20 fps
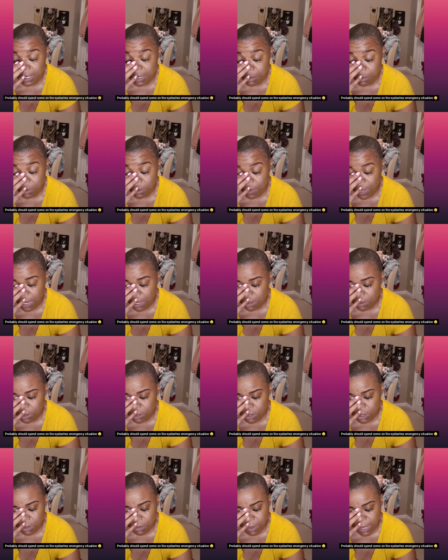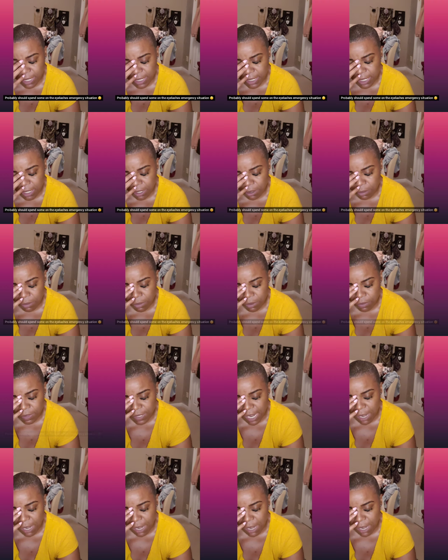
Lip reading: this movie. I don't usually watch scary movies.